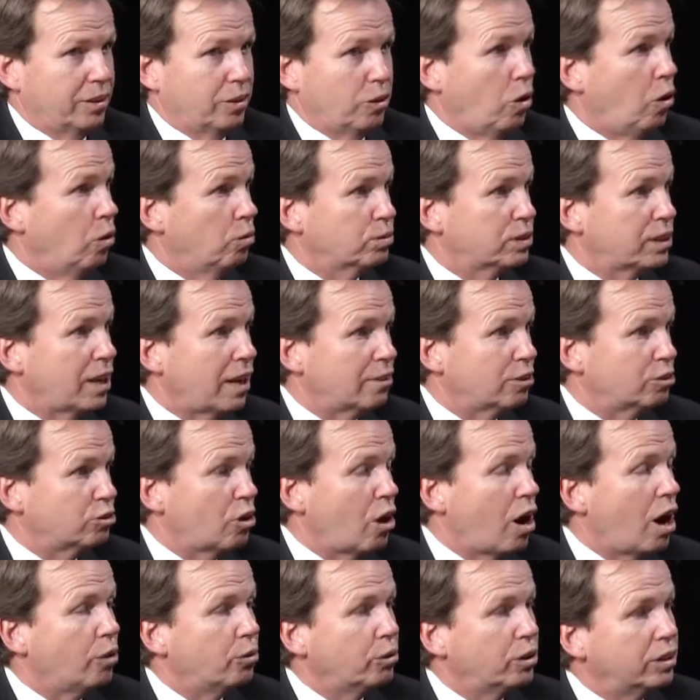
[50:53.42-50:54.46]
hometown of
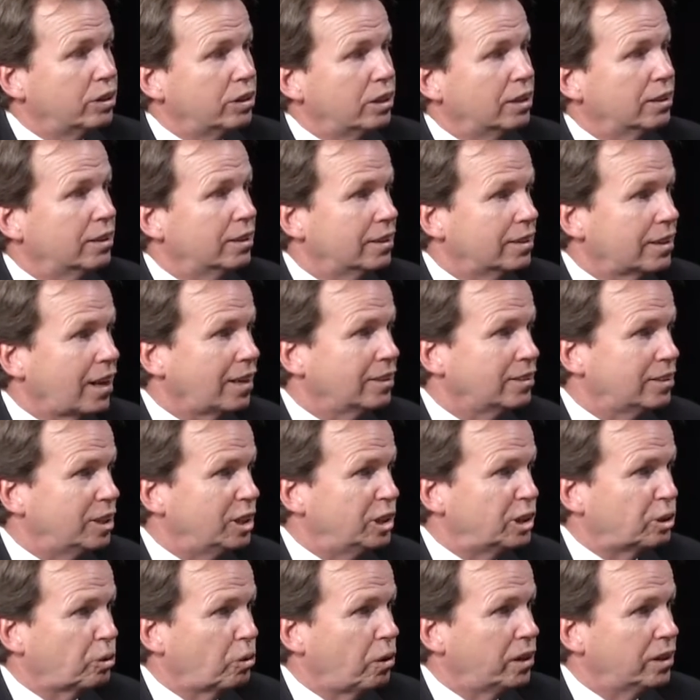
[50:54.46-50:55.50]
Norwood in the
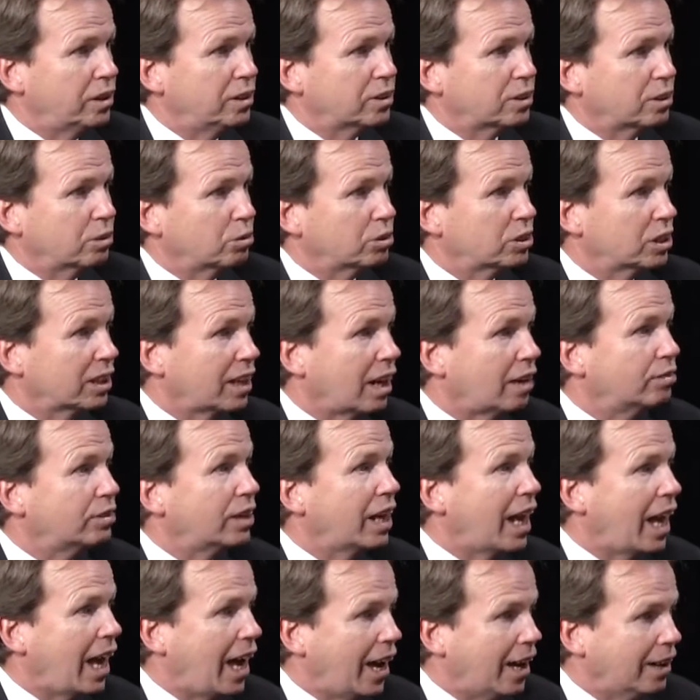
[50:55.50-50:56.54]
1920s, there was a
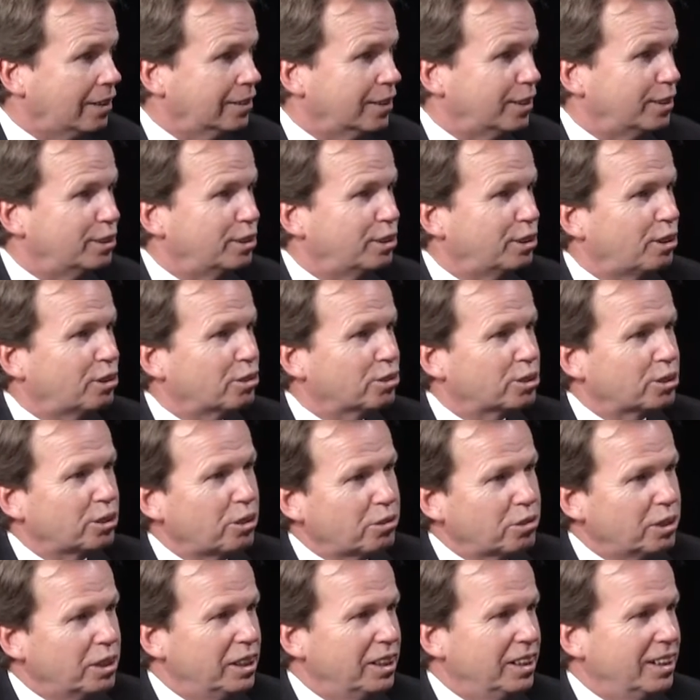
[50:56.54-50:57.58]
Governor Allen. You know,
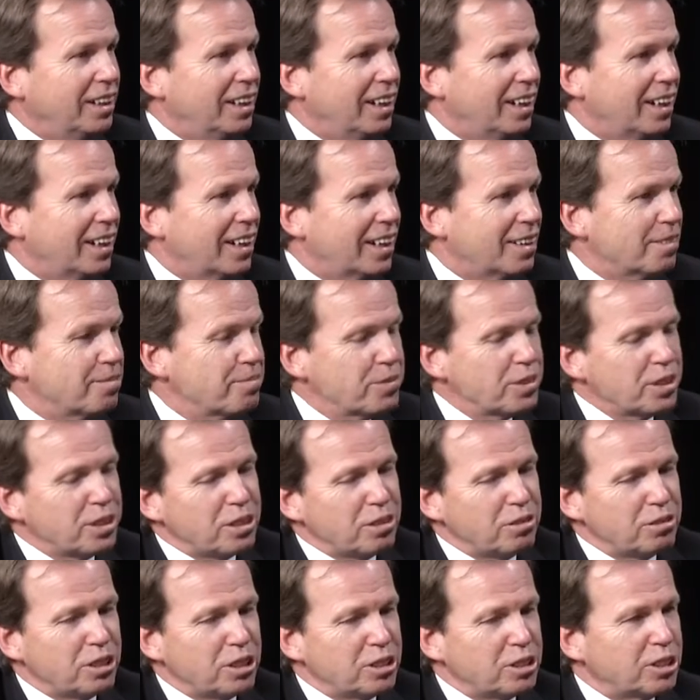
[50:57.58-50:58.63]
so
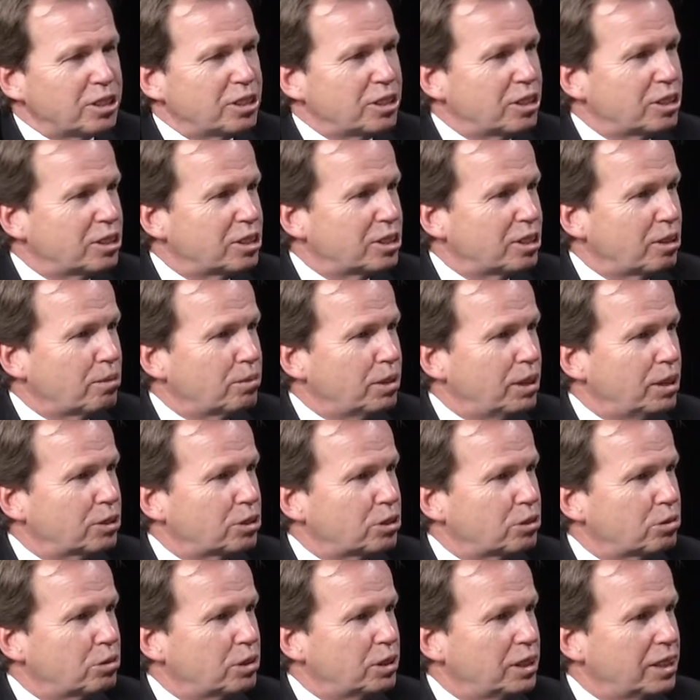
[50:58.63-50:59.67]
just some
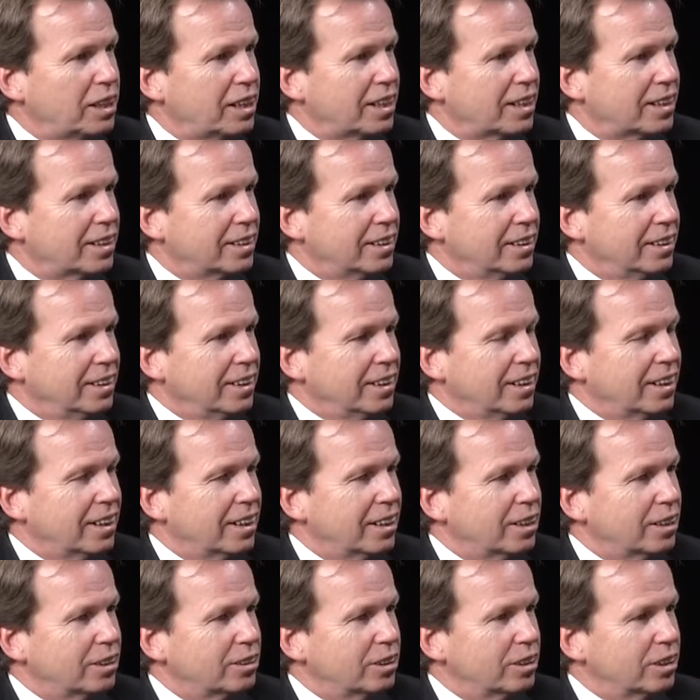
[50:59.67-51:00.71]
history.
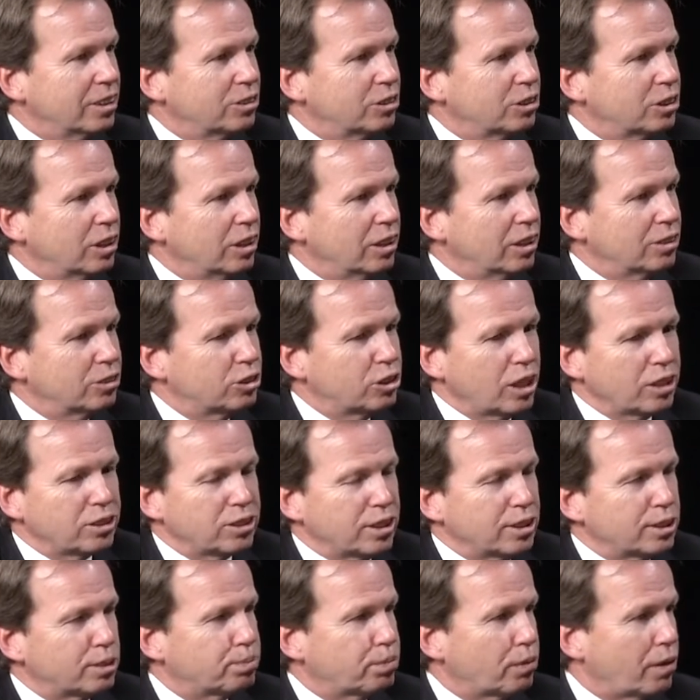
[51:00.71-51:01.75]

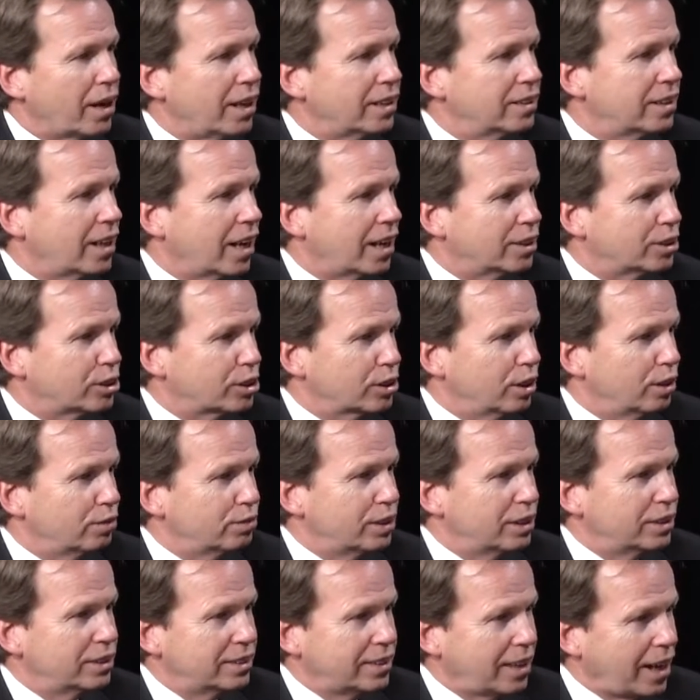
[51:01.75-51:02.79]
Justice Brandeis lived
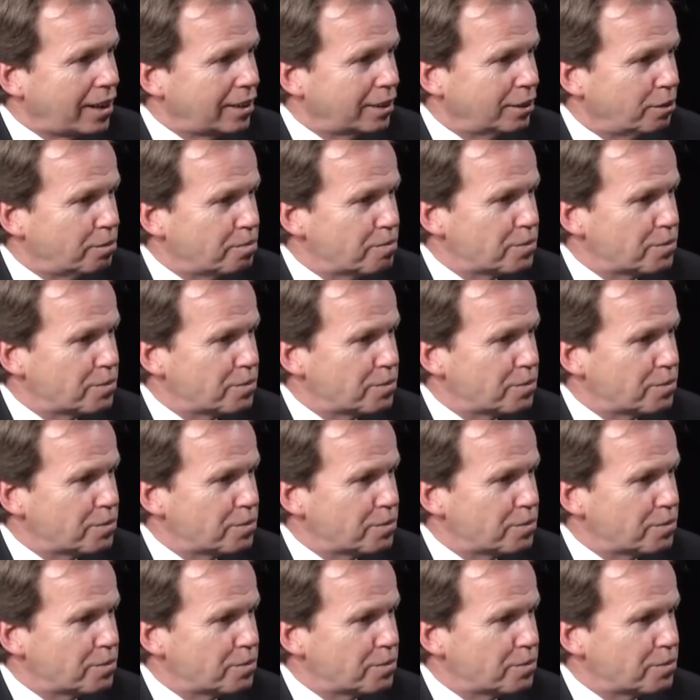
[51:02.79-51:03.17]
in Dedham.